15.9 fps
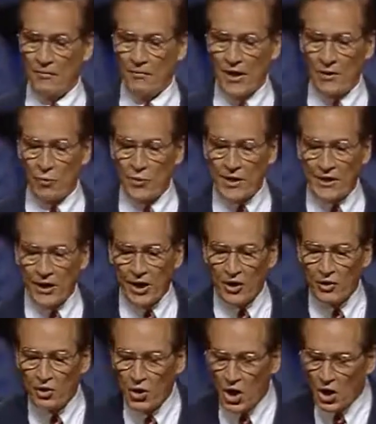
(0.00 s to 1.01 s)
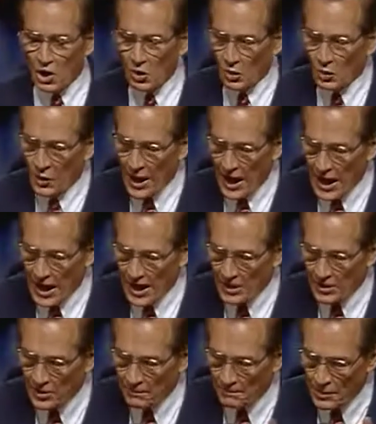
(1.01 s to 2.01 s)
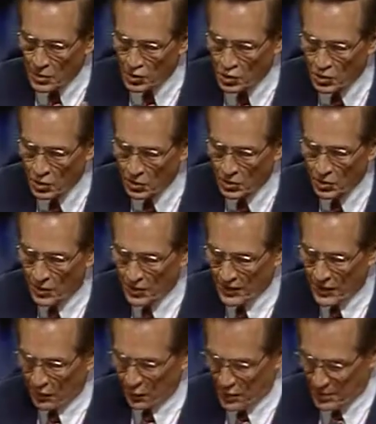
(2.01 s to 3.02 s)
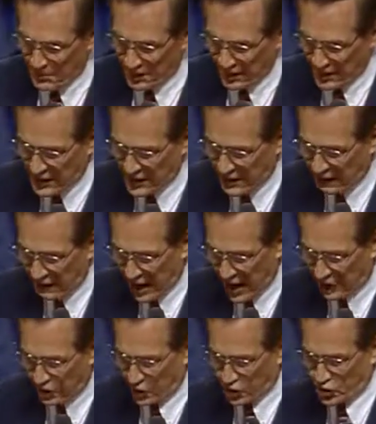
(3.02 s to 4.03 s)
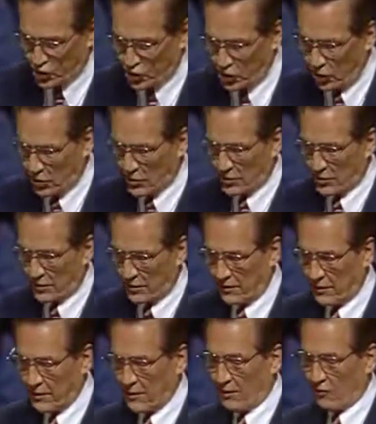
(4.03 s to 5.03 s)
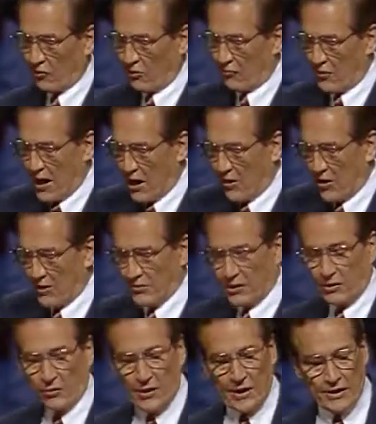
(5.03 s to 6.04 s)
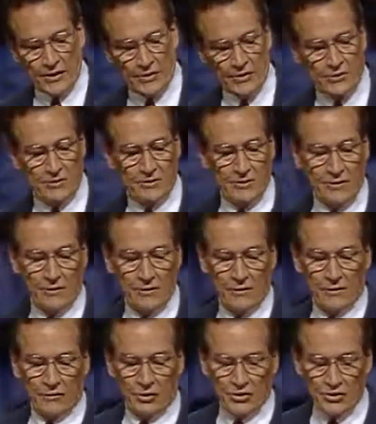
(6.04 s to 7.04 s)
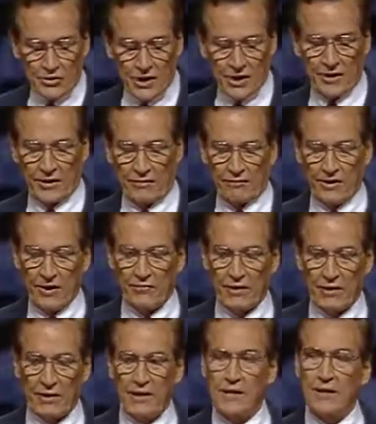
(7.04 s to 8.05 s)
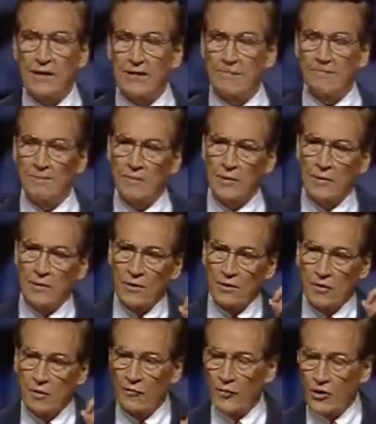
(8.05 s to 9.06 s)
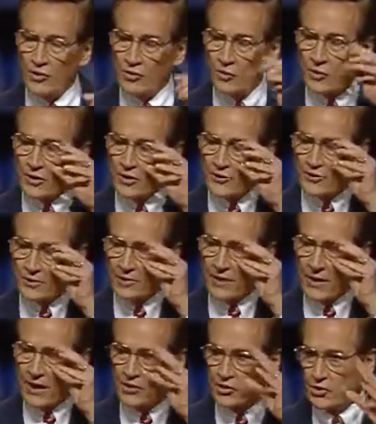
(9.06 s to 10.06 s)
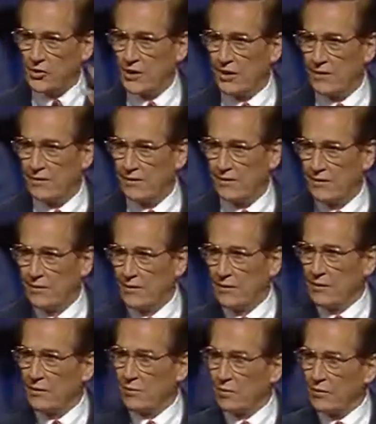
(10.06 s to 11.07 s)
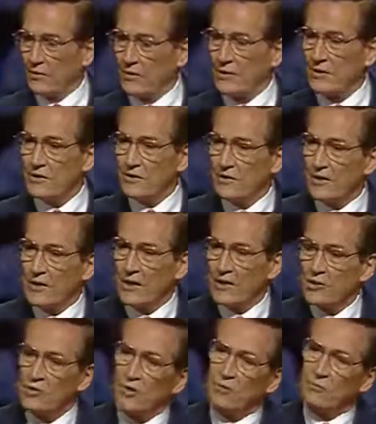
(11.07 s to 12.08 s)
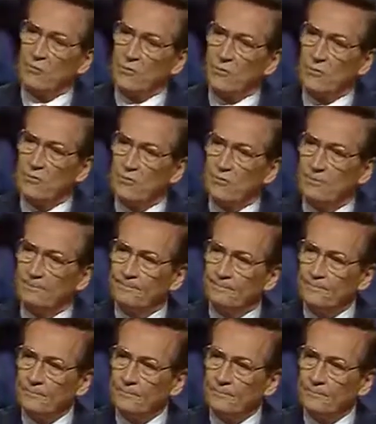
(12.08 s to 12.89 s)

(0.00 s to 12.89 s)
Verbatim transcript: that we can know and be sure that we believe and are sure that thou art the Christ, the Son of the living God. The first reason that I shared with these and I shared with you